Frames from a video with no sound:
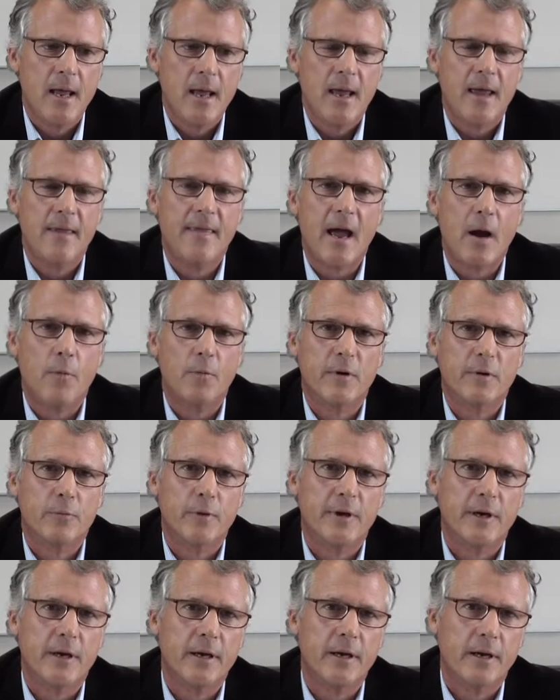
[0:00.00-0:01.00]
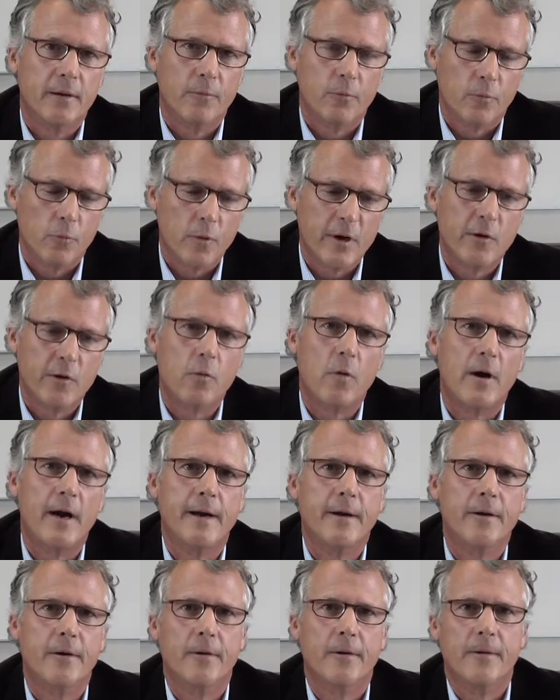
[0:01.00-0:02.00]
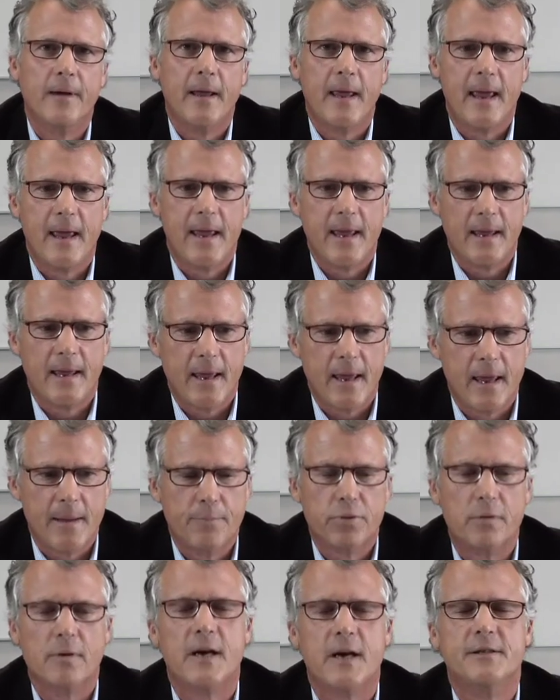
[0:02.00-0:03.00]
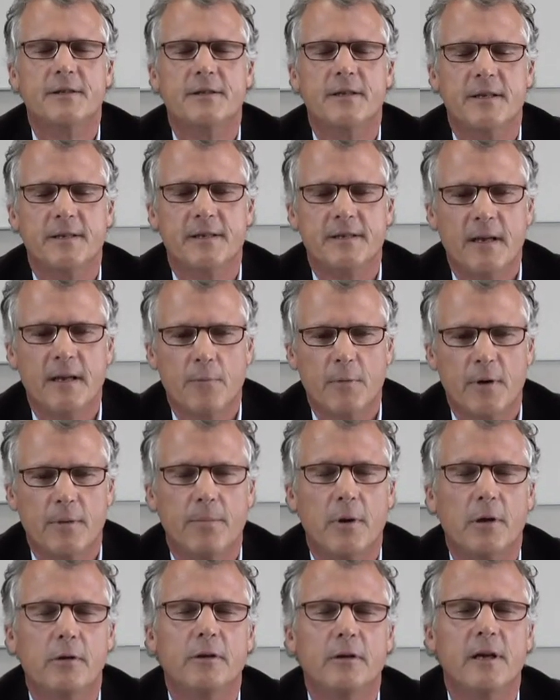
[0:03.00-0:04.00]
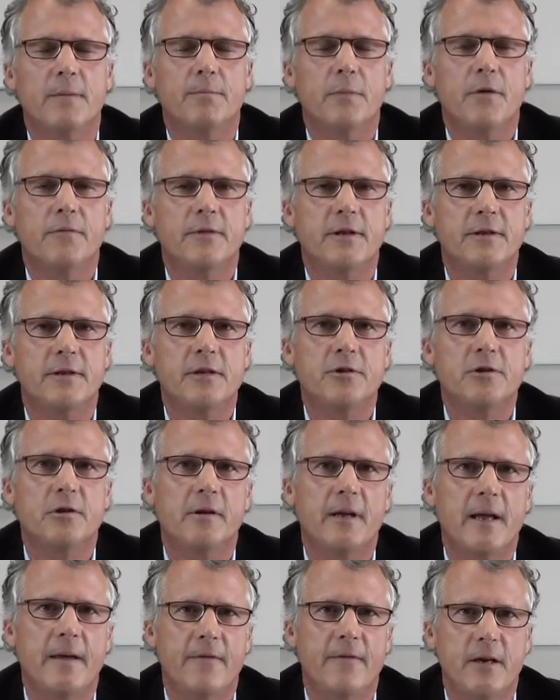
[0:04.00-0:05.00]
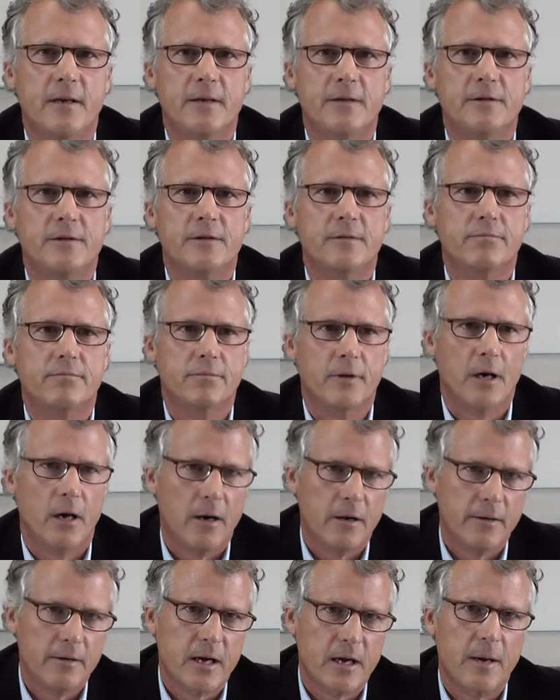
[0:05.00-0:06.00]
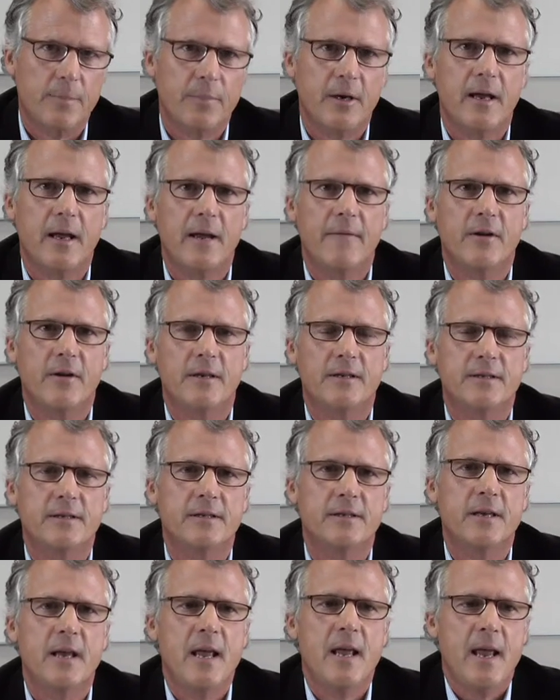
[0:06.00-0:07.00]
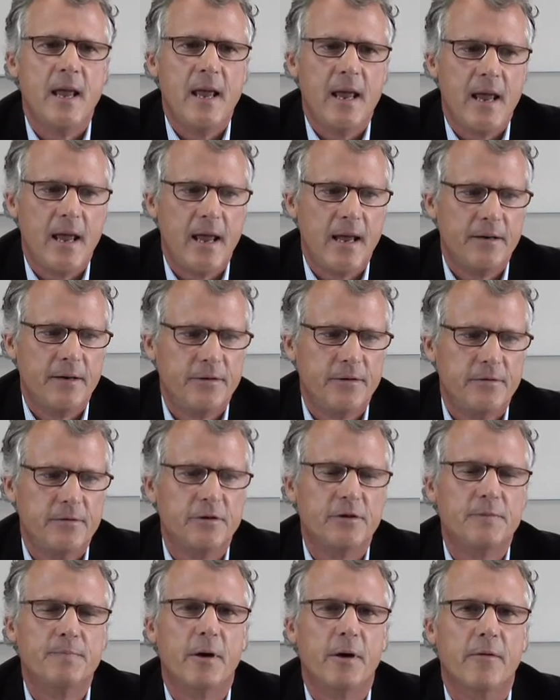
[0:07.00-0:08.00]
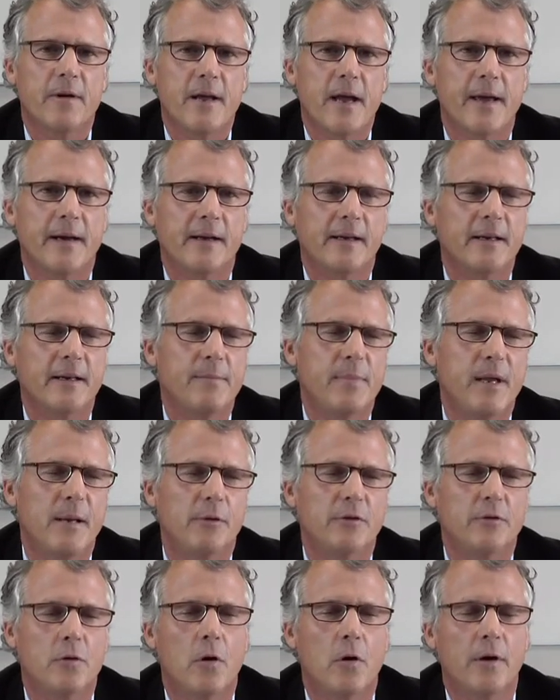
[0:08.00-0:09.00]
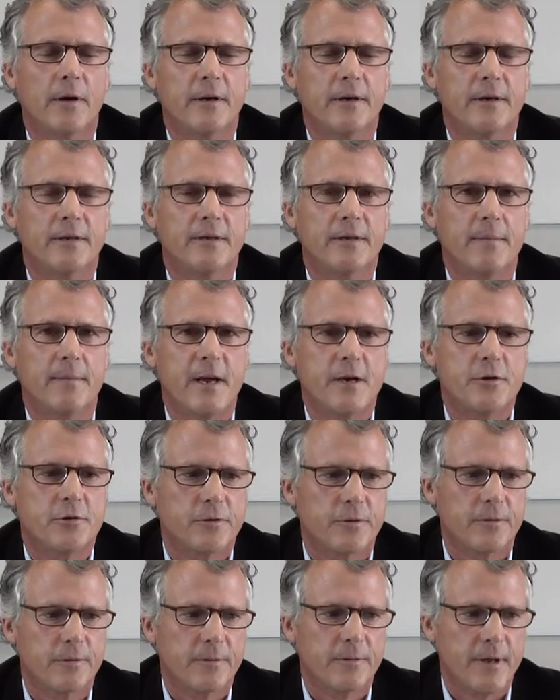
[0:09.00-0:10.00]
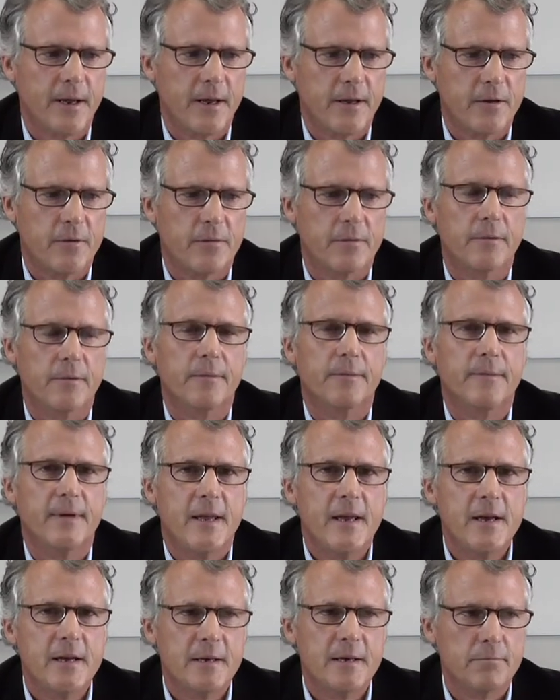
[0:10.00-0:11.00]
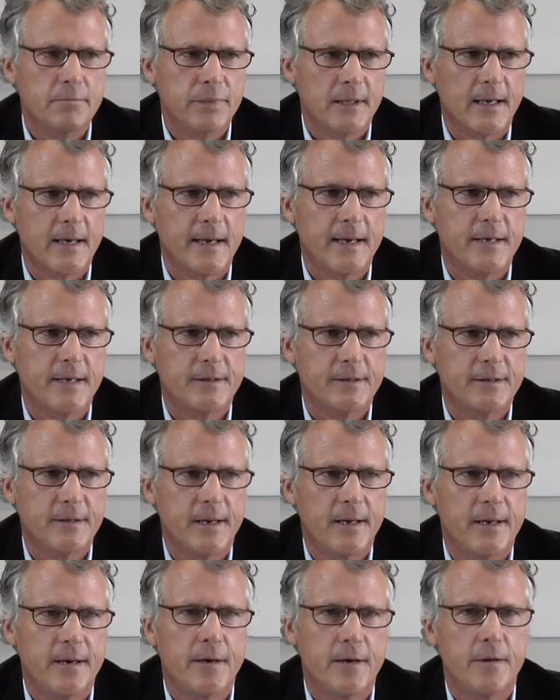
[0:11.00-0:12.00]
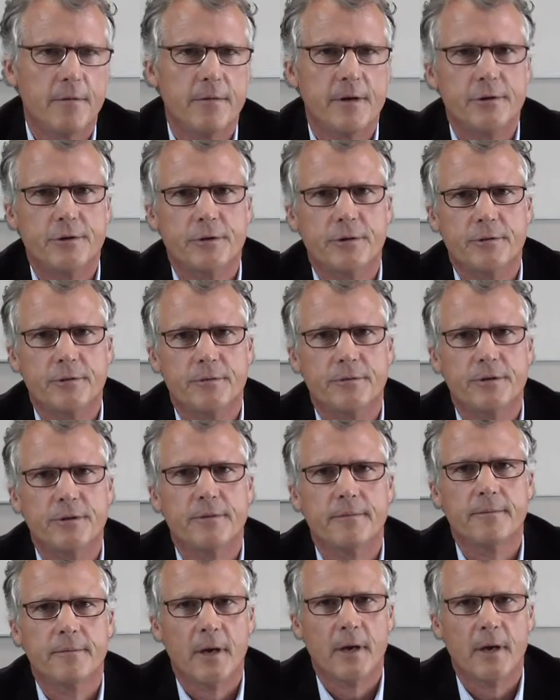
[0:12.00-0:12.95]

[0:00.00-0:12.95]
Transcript: And that would require a process that would look at both the digital evidence, the hard copy evidence, and to just periodically be able to audit it to make sure that you're in compliance and no issues